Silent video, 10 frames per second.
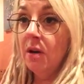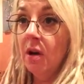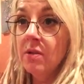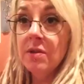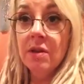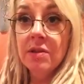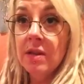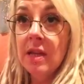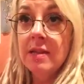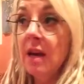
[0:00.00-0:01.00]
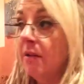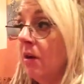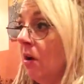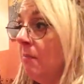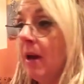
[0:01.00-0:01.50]
All sorts of things.
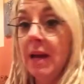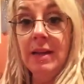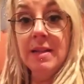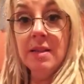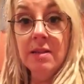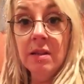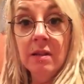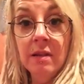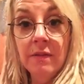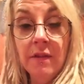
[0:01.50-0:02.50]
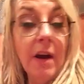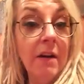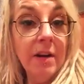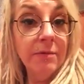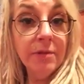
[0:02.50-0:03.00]
I've got my Lizard
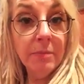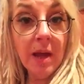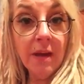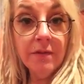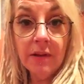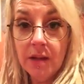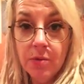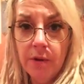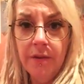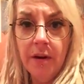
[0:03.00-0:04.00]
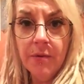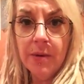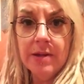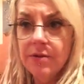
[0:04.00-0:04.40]
Bavarian from there for like 25 quid.